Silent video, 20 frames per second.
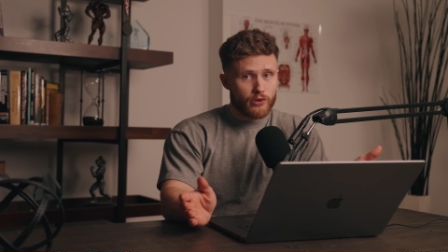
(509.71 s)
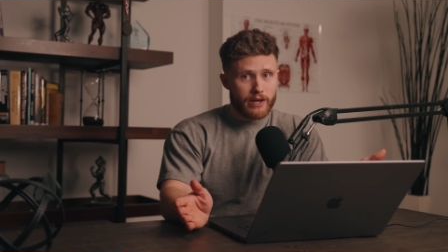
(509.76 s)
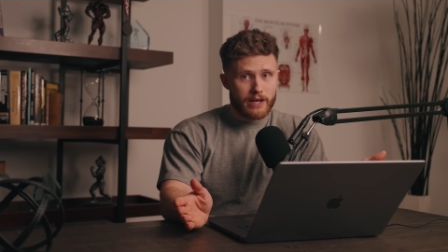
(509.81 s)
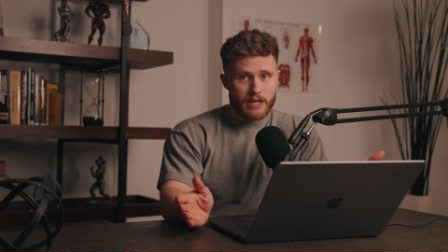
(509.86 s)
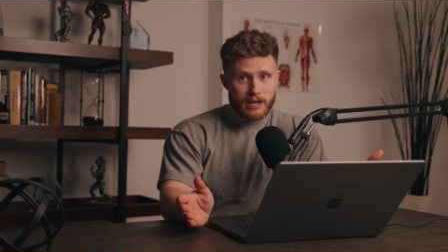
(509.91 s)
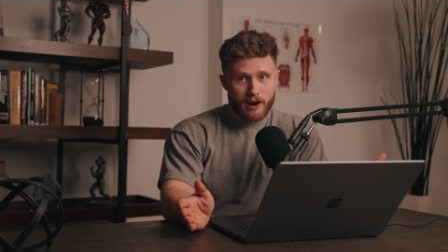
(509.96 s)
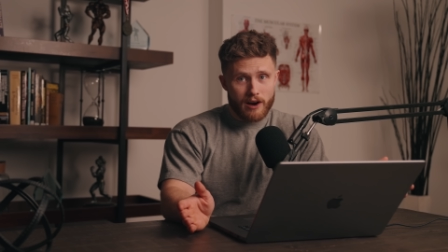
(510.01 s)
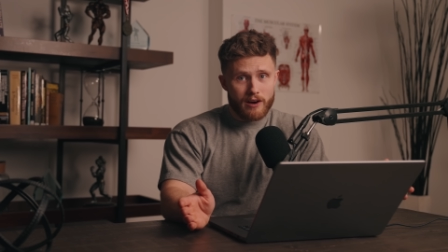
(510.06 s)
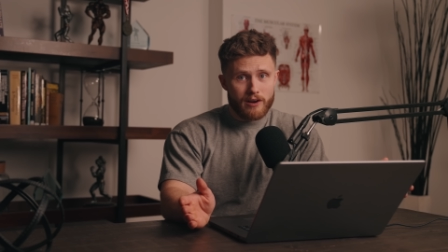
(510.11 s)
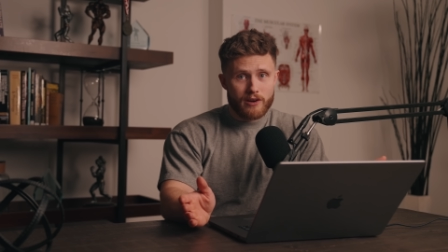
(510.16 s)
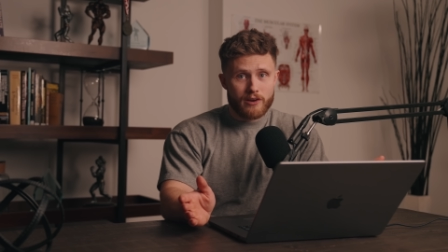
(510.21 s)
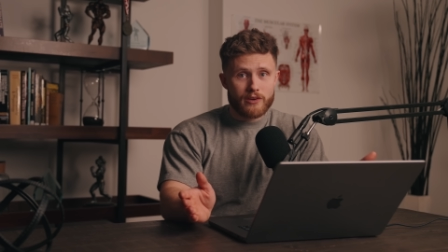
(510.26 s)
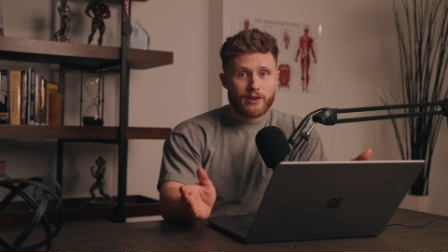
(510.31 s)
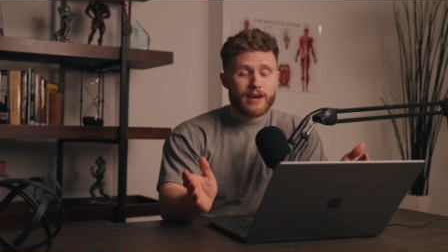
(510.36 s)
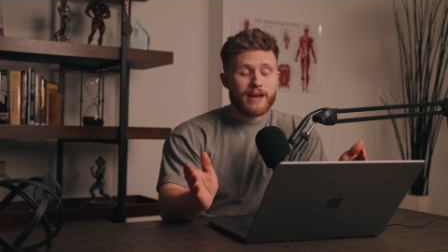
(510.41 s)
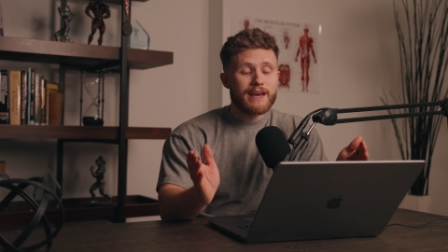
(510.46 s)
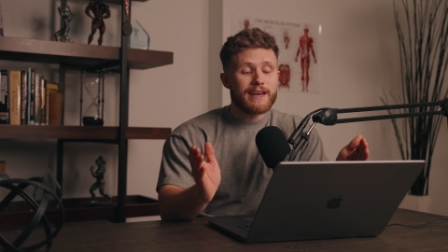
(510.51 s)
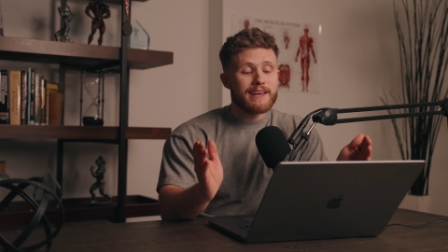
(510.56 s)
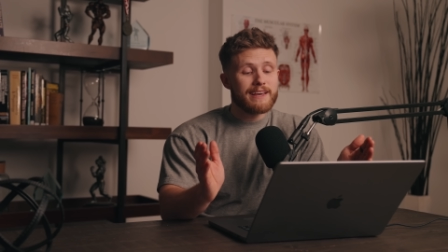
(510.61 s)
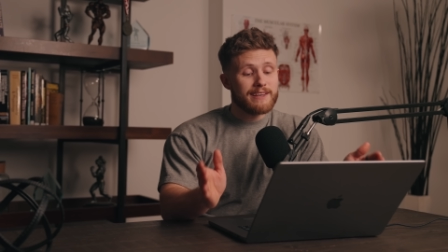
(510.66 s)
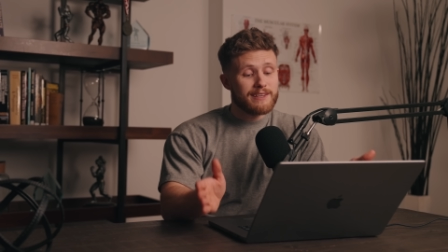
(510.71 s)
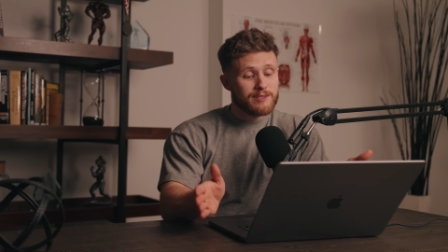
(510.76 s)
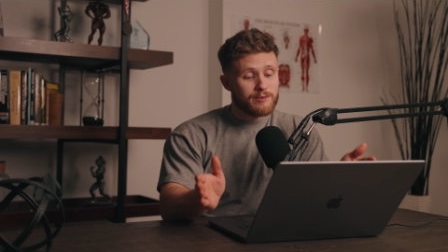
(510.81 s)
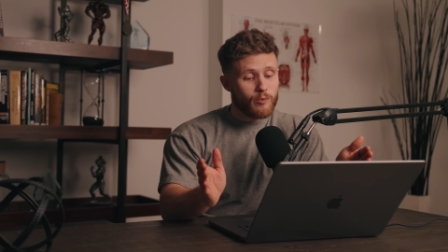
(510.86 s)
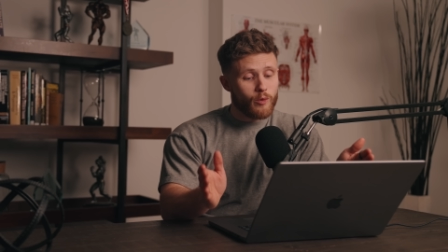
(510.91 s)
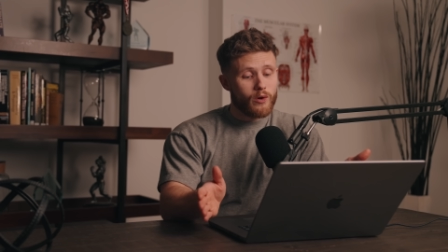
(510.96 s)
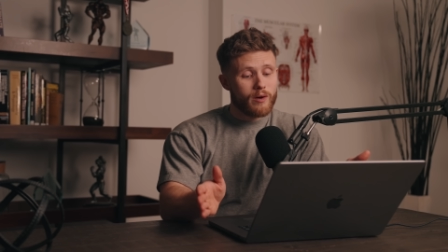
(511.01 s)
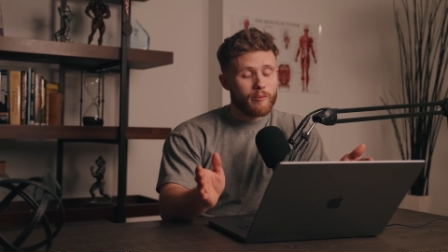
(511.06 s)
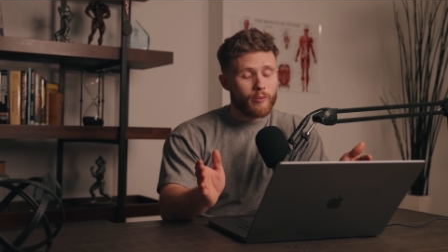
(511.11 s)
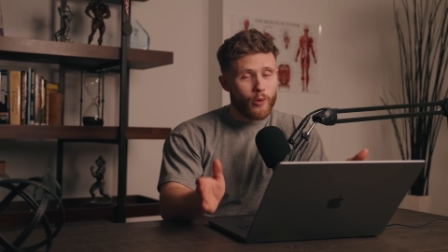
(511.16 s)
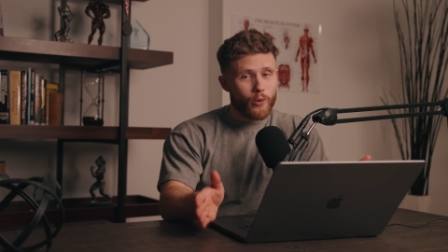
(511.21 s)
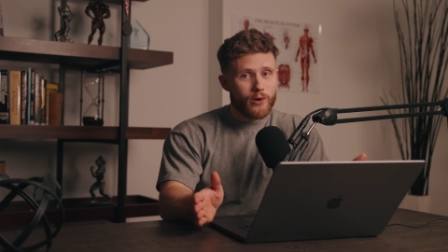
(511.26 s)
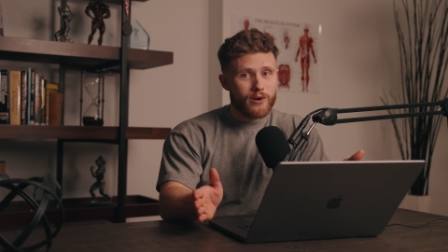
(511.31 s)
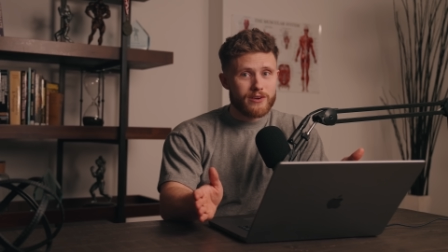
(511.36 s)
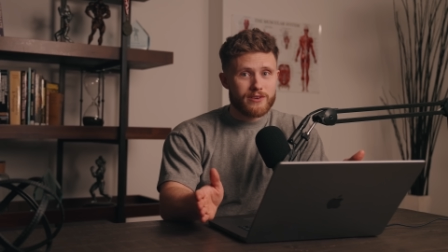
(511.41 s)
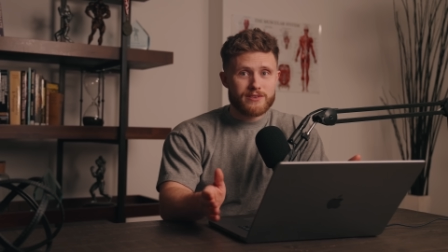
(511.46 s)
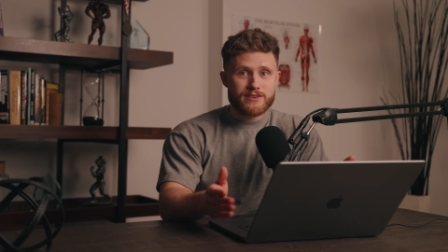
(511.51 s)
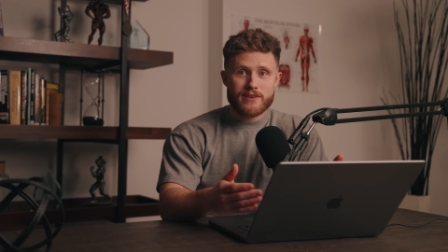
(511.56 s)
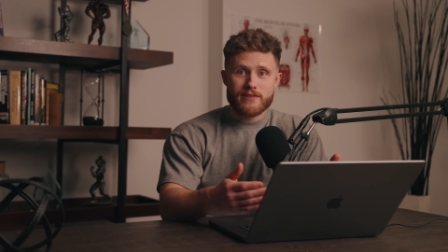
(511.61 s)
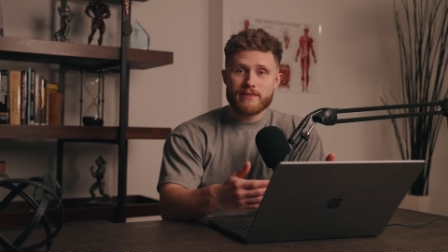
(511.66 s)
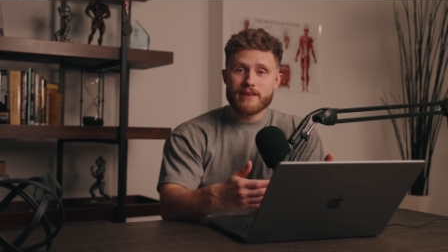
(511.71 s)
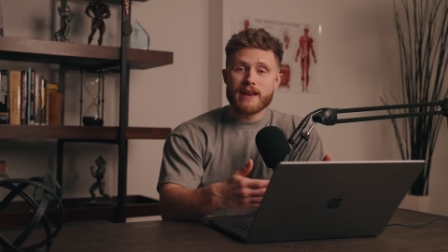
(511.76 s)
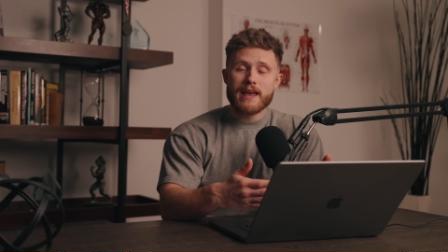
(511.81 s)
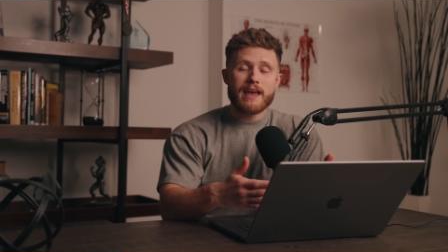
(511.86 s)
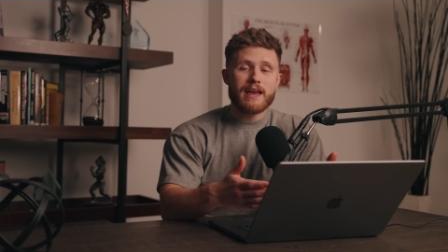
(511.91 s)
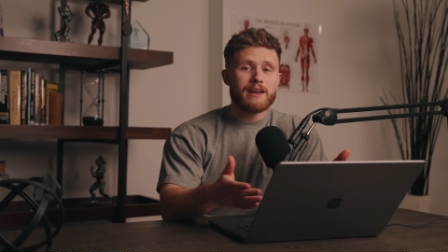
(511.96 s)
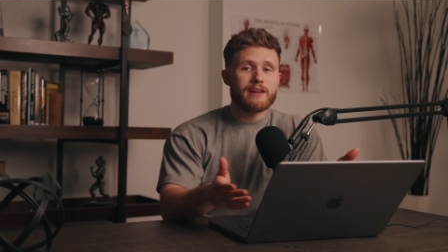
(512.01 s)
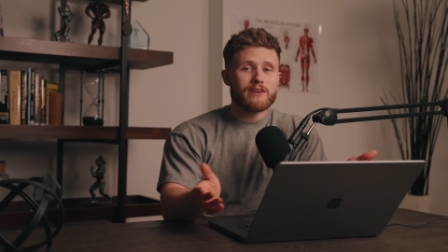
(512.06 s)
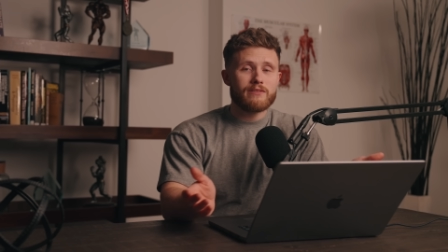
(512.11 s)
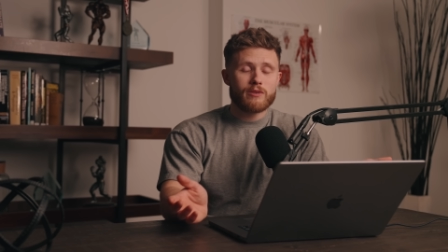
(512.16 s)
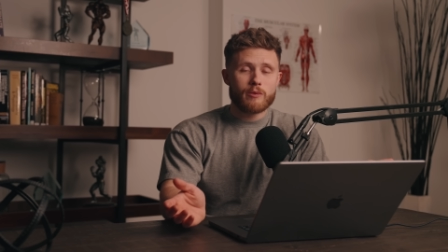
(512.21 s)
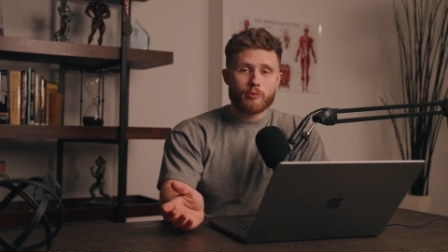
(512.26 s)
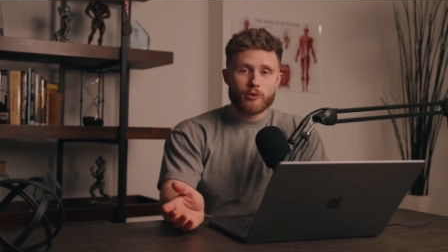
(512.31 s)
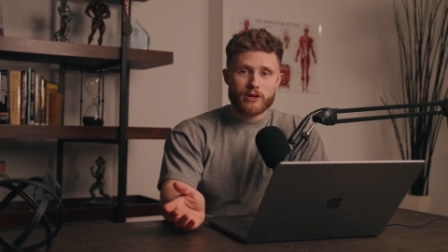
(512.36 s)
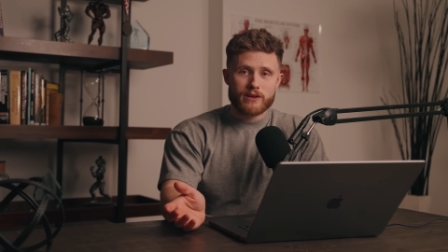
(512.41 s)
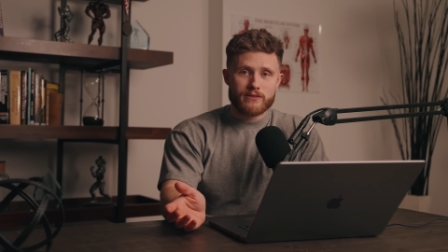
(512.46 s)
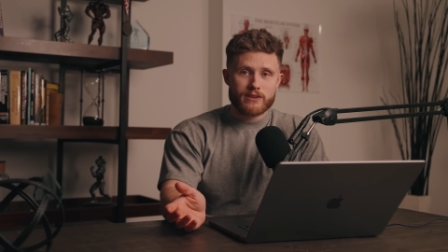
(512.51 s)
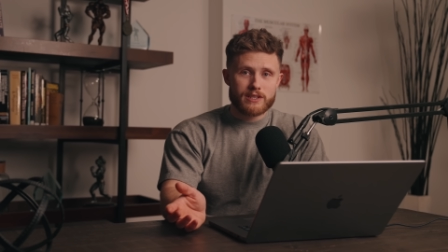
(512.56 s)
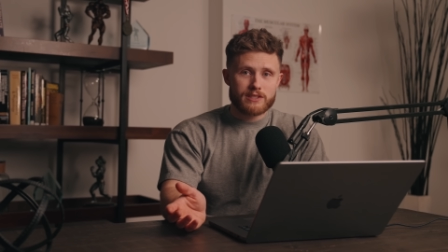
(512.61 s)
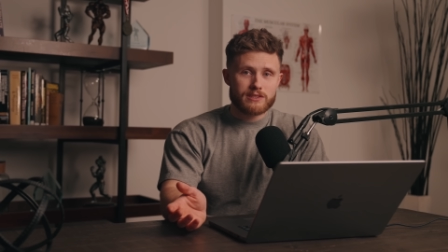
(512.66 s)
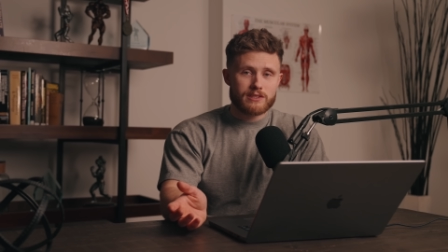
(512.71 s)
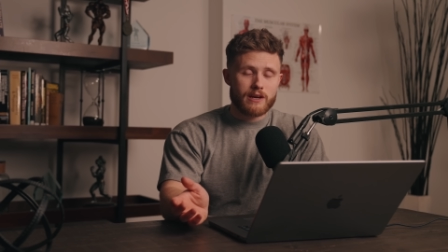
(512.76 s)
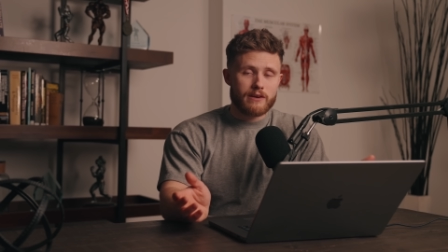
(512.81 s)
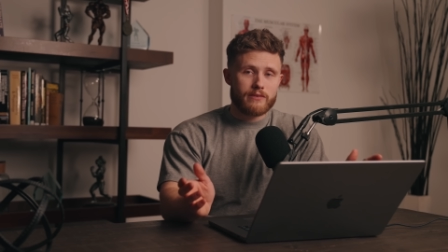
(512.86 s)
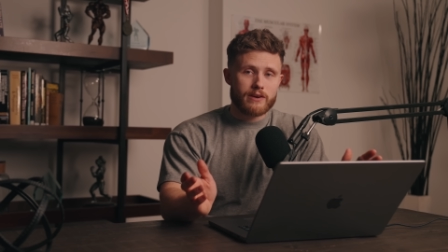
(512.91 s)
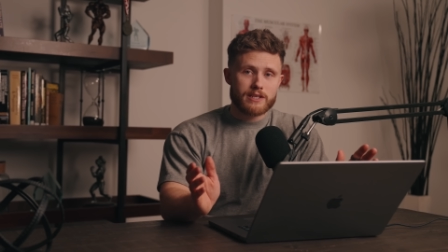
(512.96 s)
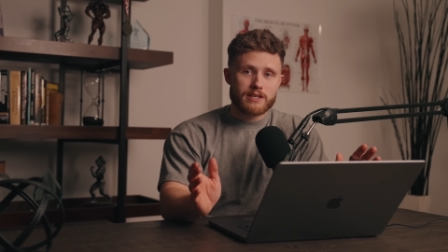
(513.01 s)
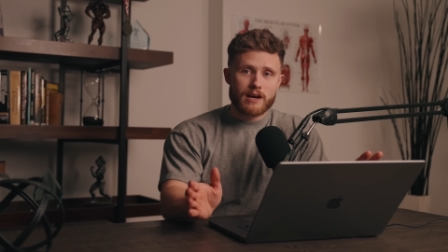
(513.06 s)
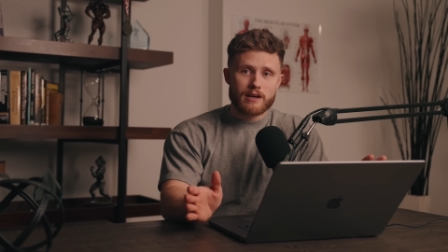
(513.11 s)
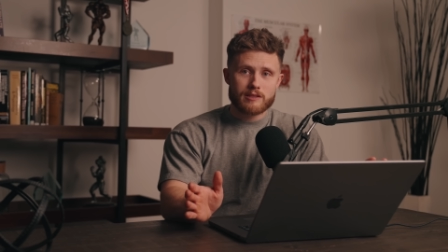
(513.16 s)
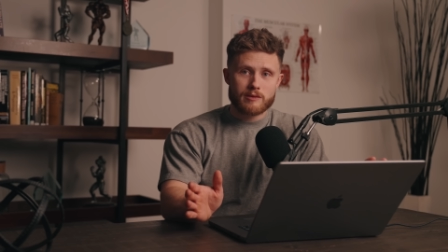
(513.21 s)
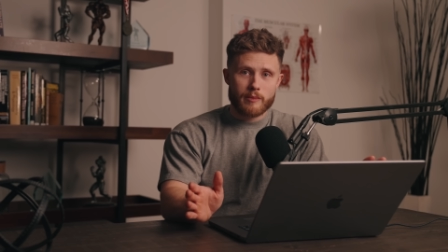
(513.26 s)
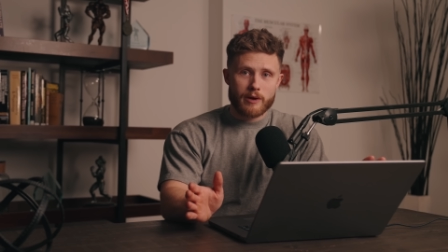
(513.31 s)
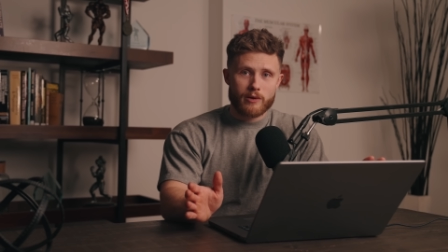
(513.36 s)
training hard is more important than any of the previous stuff I talked